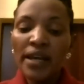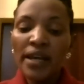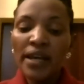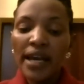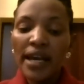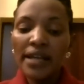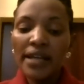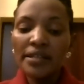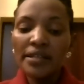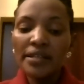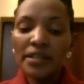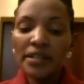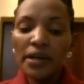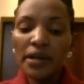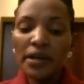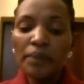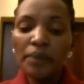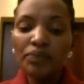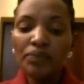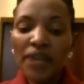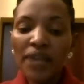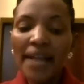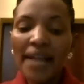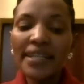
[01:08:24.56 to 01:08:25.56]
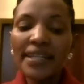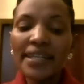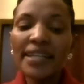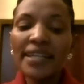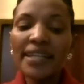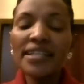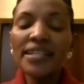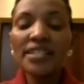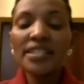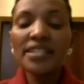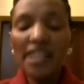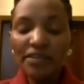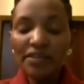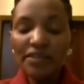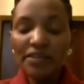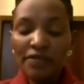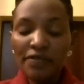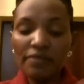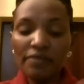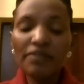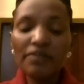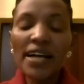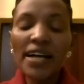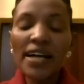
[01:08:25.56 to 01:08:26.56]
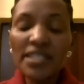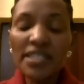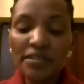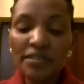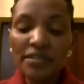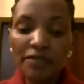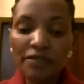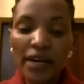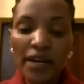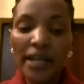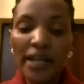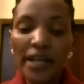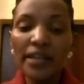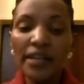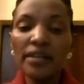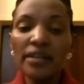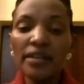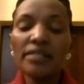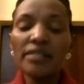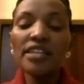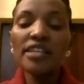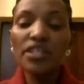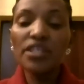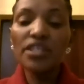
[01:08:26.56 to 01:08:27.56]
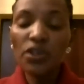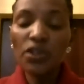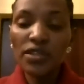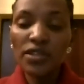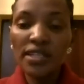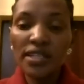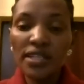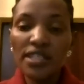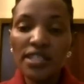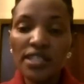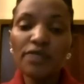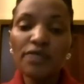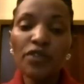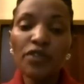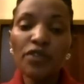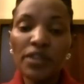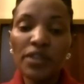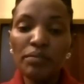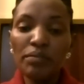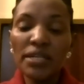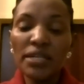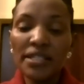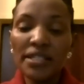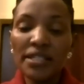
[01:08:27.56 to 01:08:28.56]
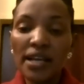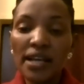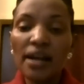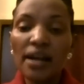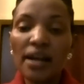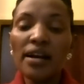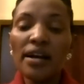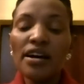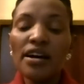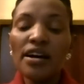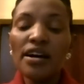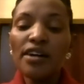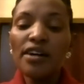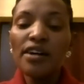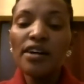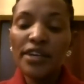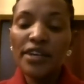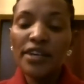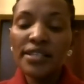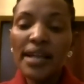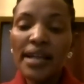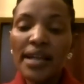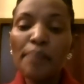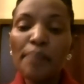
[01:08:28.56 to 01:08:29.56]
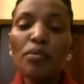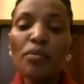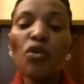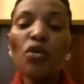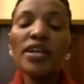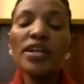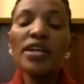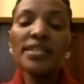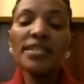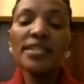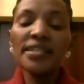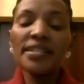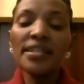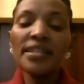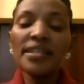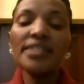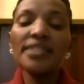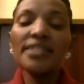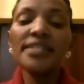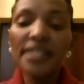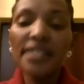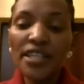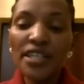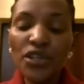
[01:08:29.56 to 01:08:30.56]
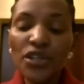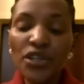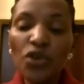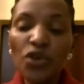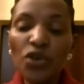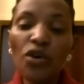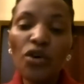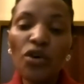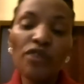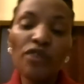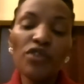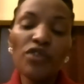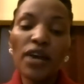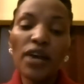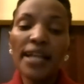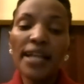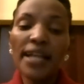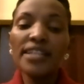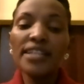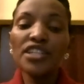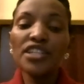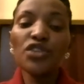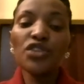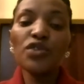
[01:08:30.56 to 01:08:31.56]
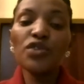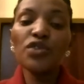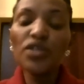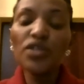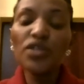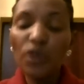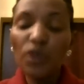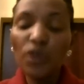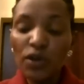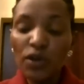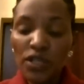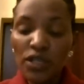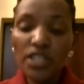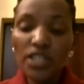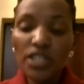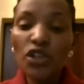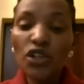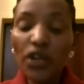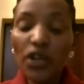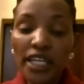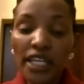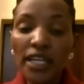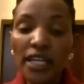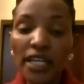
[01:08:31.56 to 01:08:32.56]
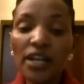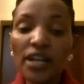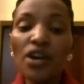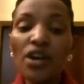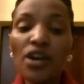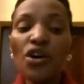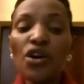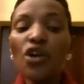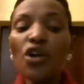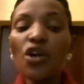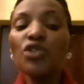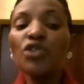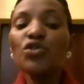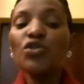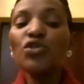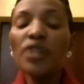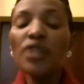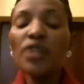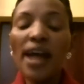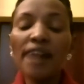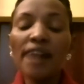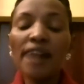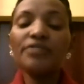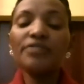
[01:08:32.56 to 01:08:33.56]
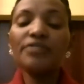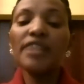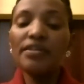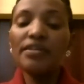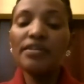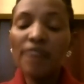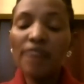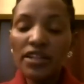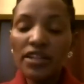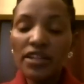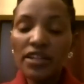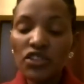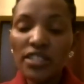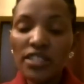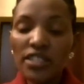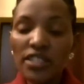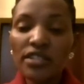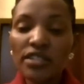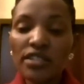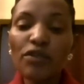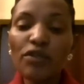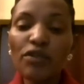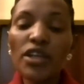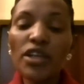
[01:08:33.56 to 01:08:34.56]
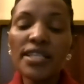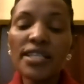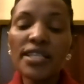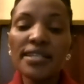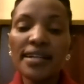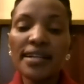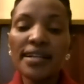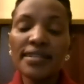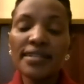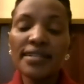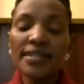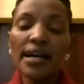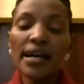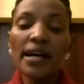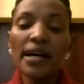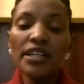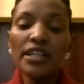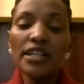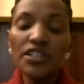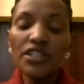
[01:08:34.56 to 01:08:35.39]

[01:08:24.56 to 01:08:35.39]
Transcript: And again, is diversifying the sources for the media. For example, is it the CEO of the organization who's always talking, or do we have divergent voices that are